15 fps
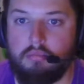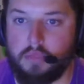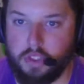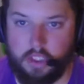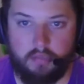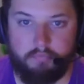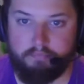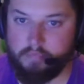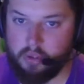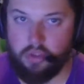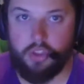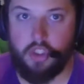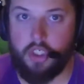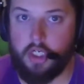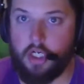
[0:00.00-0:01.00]
I'm just gonna pull the
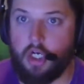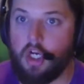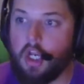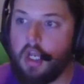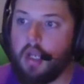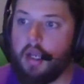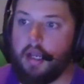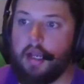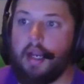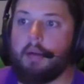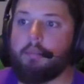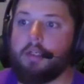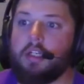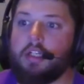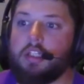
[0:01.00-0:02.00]
trigger, and
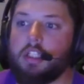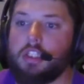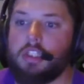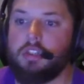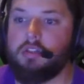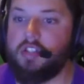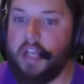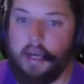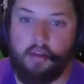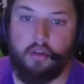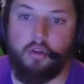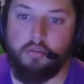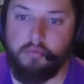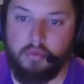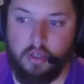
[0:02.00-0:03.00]
I'm gonna just download.